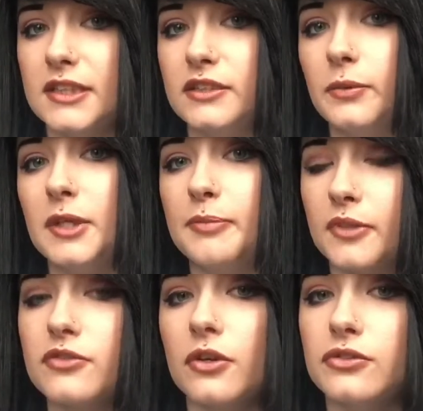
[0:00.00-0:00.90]
It's sweet, but
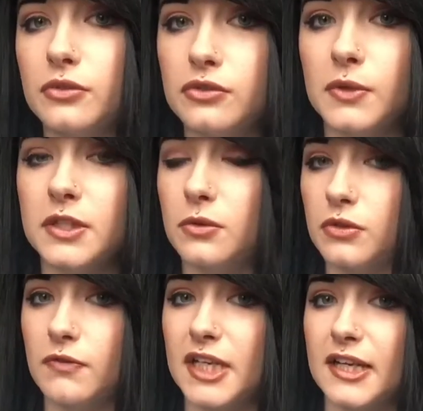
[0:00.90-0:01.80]
it's not too sweet, so
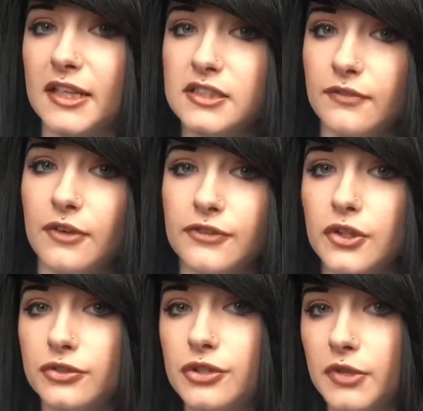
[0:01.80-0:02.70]
it's really nice if you're
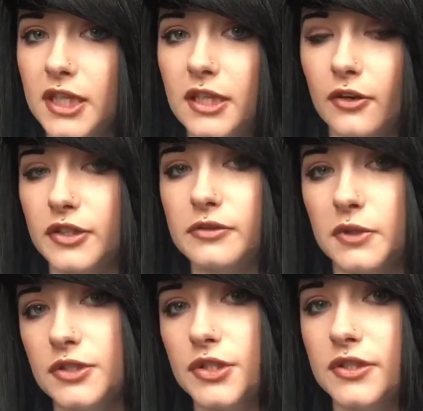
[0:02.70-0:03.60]
not too keen on your
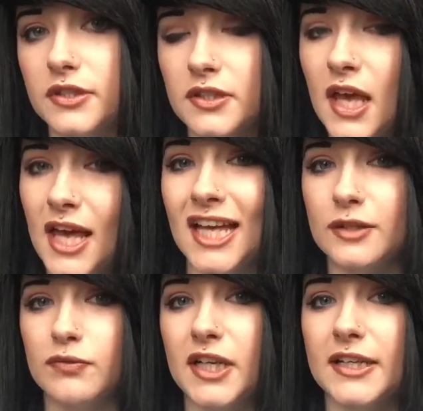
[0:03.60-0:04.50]
sweet juices.
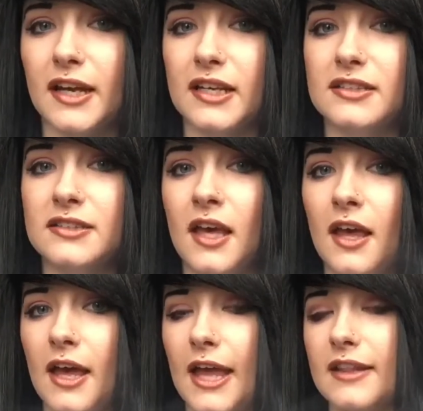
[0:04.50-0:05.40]
It's really nice.
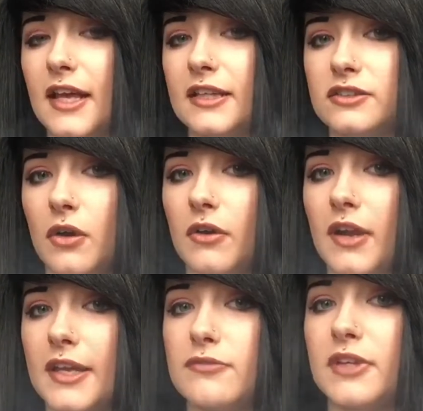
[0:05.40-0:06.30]
And then it's got
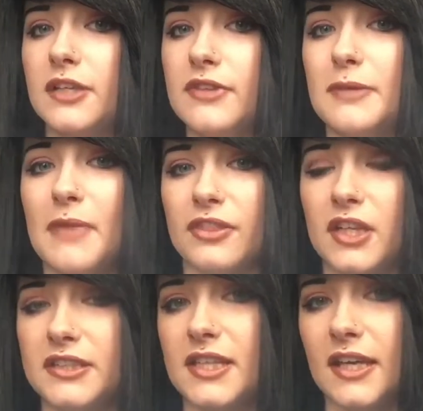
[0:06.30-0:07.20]
like a really
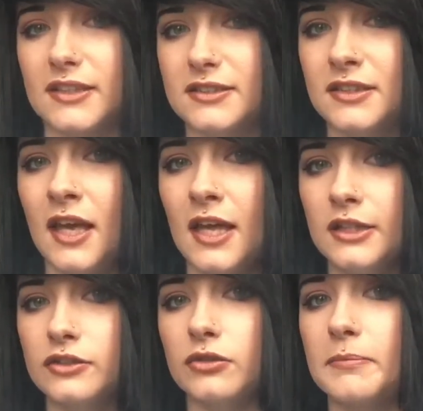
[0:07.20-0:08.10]
mentholy taste.
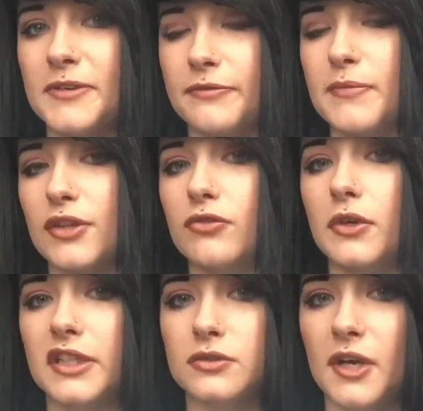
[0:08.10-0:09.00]
So my
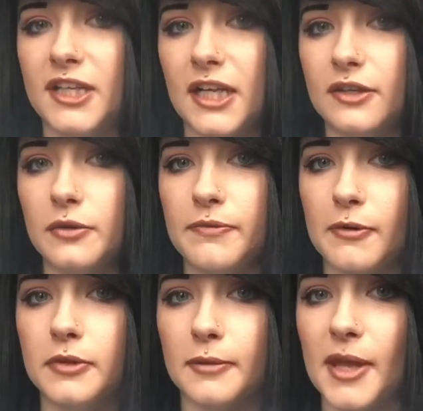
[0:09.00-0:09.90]
throat is quite cleared up
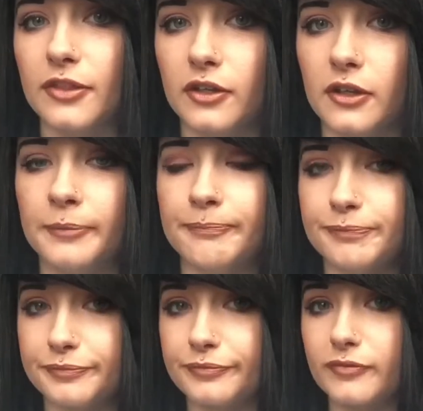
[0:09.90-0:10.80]
from all the menthol,
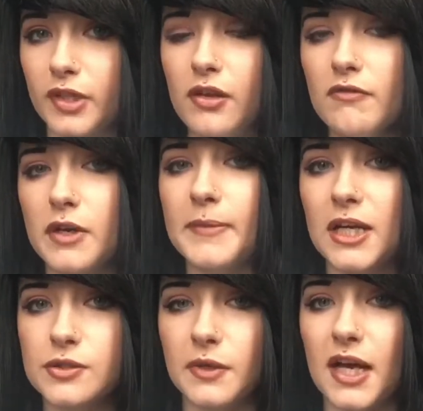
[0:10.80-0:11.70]
from the
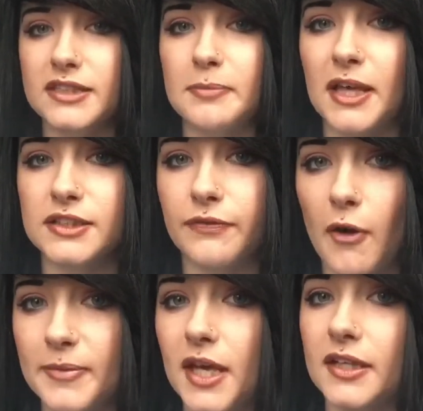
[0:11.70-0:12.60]
actual ice blast
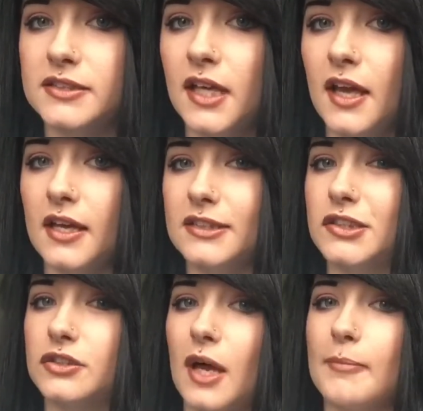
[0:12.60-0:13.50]
from it. It's
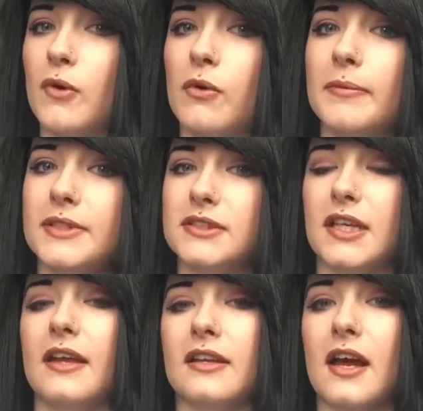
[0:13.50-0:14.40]
just I'm hoping to
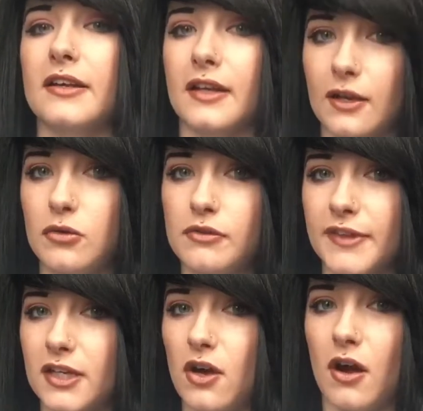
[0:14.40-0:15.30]
kind of get over
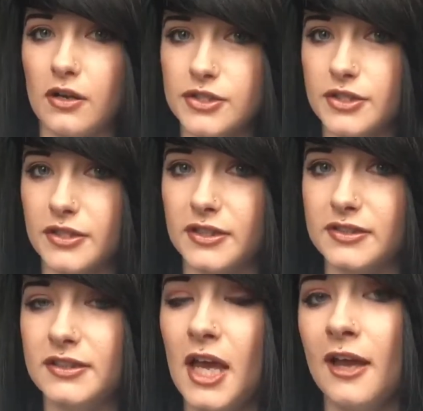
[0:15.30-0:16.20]
that
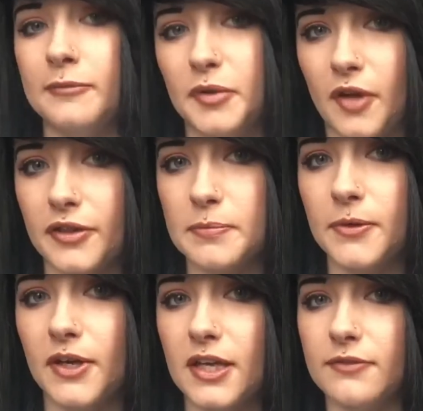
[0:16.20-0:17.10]
harshness. But the other
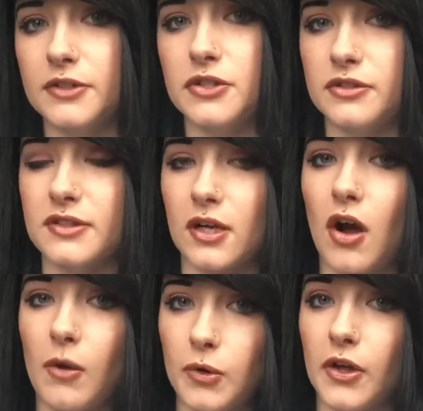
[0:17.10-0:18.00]
Pure Evil juices I
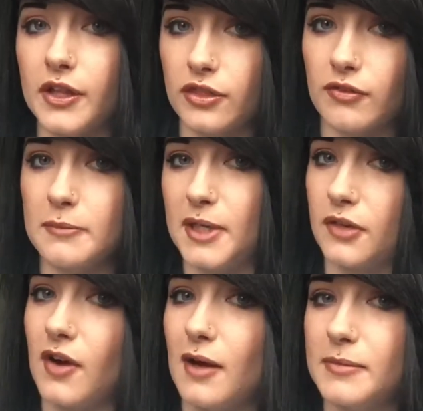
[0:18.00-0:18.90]
got were in
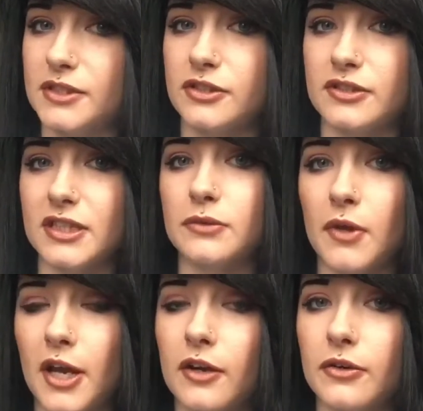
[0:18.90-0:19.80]
3mg. It's just this
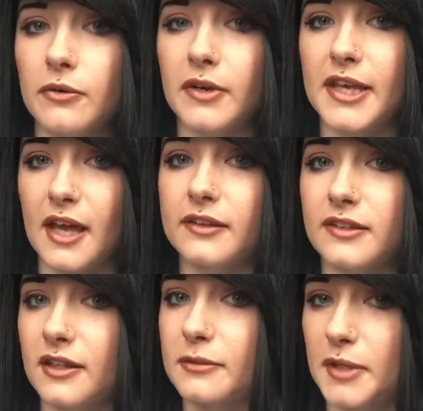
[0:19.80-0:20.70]
one I could only get in
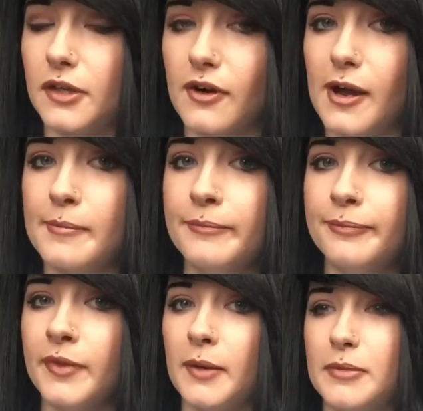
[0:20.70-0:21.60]
6mg
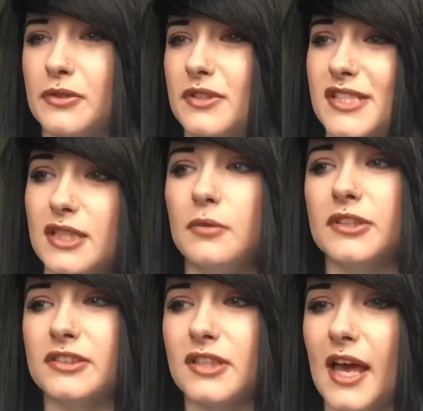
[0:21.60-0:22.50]
because the deal
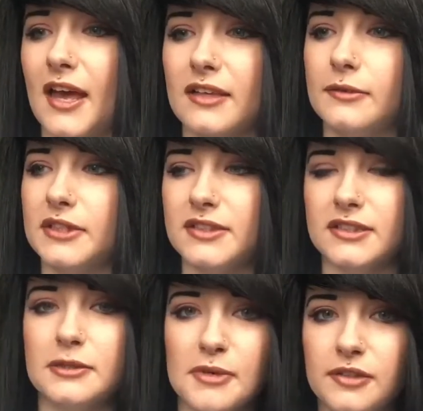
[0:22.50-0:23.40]
was
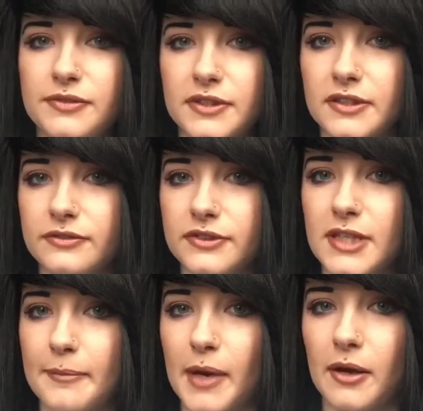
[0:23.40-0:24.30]
60ml for
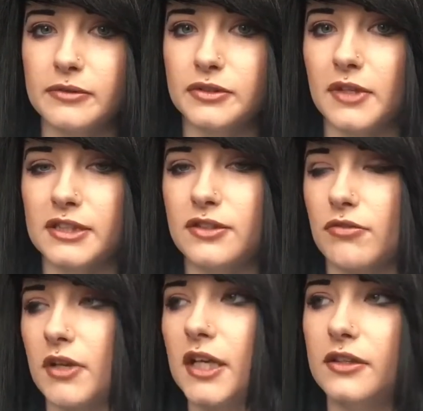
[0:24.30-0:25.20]
£10. So that's
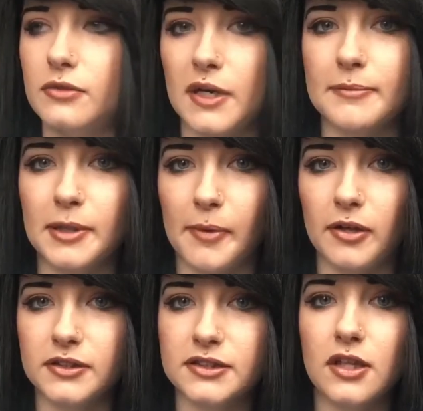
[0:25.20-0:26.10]
3 20ml
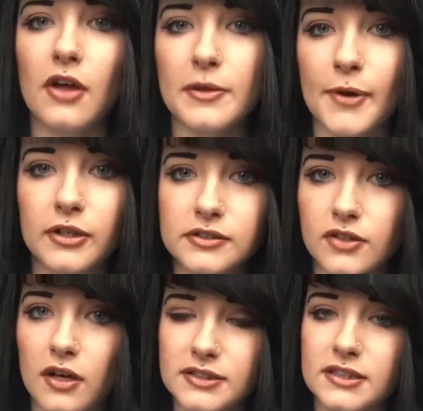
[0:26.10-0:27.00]
bottles. The other bottles
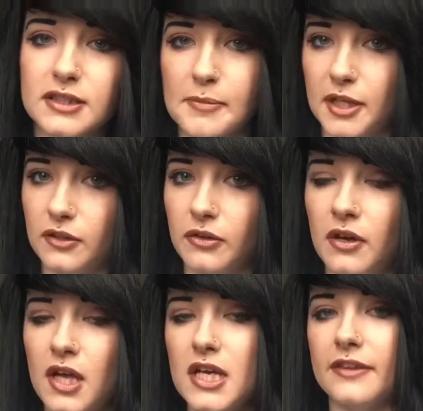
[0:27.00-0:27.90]
are 60ml though
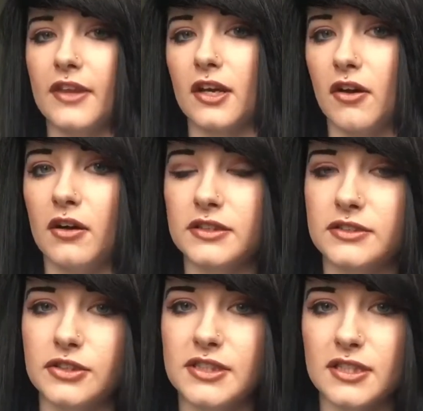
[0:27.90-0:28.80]
that I got.
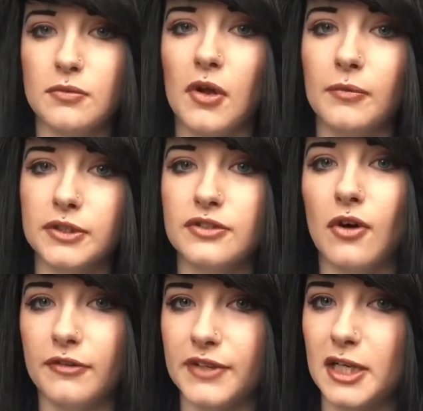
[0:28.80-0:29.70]
It's just this one was
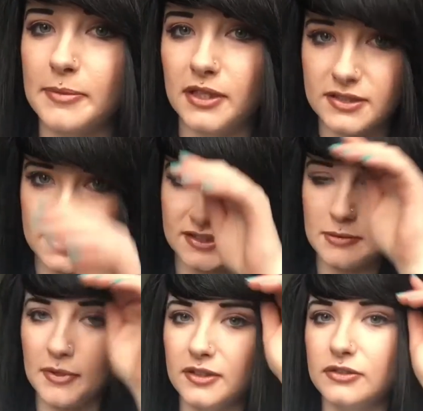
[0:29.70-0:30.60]
not available in
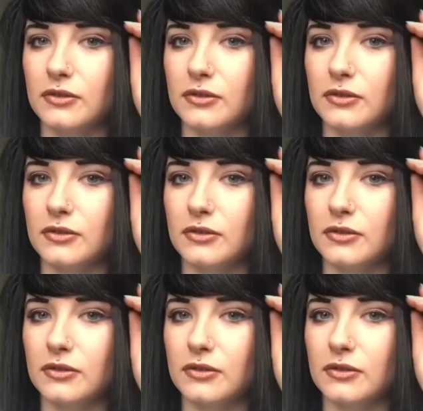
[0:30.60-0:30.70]
60ml.